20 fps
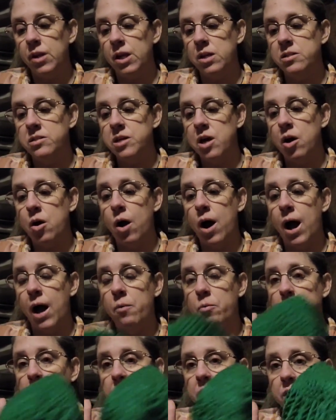So I
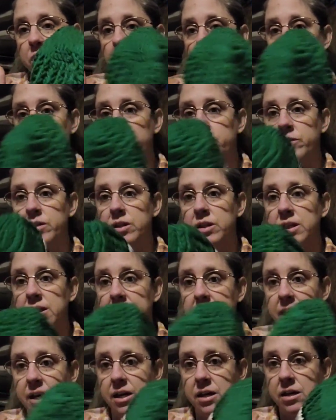will include the
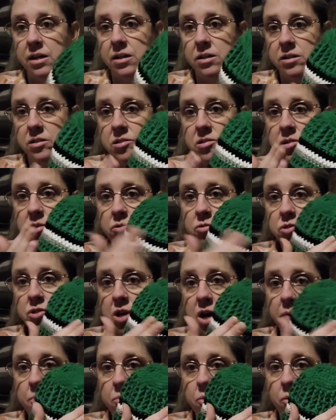link to
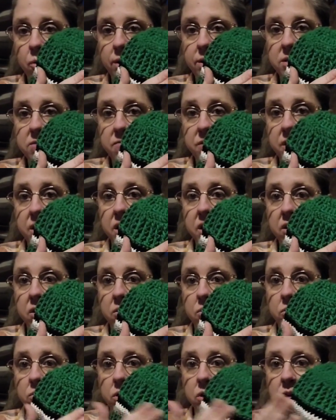John Boy's
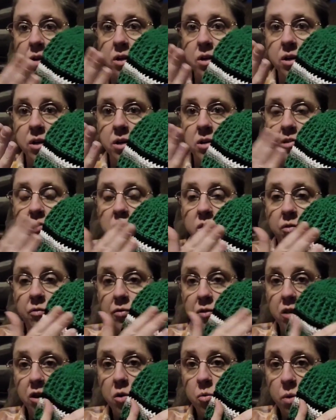video. So if
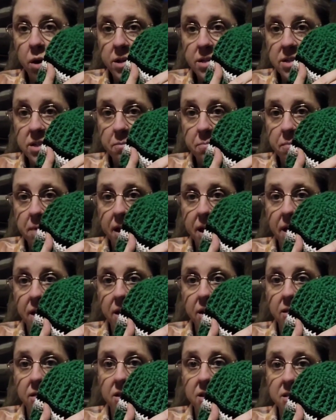you want to make
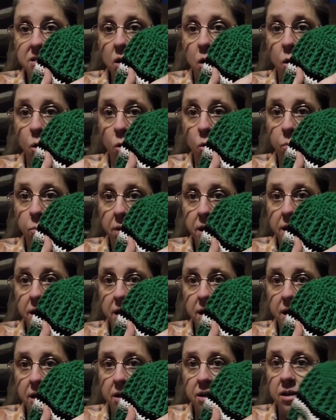this old
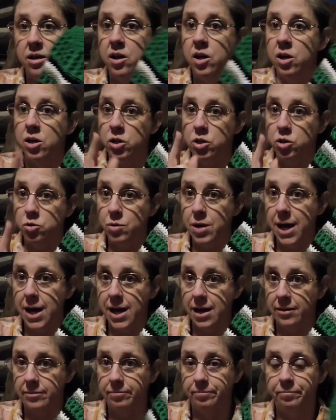beanie, you
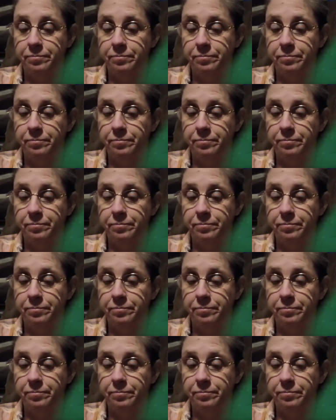can.